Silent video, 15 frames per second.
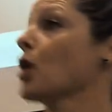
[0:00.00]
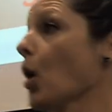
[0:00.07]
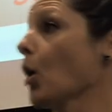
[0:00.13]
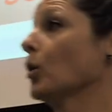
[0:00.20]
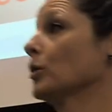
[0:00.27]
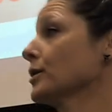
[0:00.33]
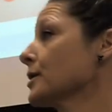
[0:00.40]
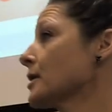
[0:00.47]

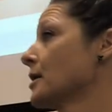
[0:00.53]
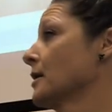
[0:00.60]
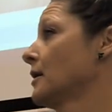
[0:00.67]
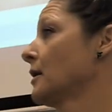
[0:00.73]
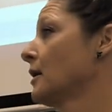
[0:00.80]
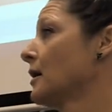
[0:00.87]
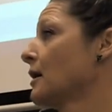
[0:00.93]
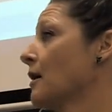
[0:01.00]
goals
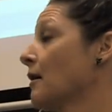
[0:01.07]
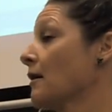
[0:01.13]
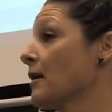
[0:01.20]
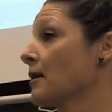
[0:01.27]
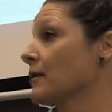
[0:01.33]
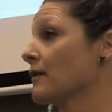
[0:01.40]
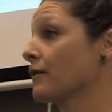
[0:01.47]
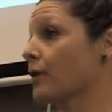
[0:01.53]

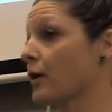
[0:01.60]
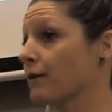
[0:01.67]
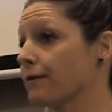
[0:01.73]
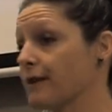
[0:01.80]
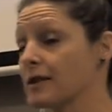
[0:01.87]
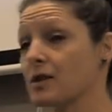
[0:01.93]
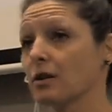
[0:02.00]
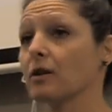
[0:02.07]
for
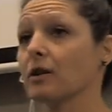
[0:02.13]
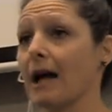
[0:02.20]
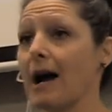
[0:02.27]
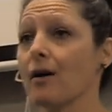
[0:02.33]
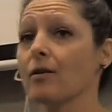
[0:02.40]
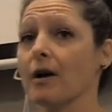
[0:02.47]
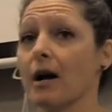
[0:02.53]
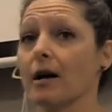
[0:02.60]
physical
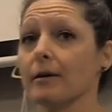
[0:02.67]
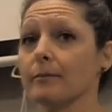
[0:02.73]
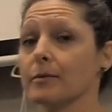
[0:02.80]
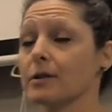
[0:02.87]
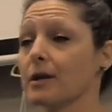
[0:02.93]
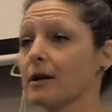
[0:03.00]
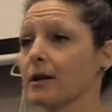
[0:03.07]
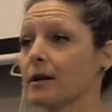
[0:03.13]

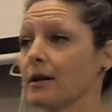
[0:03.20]
outcomes,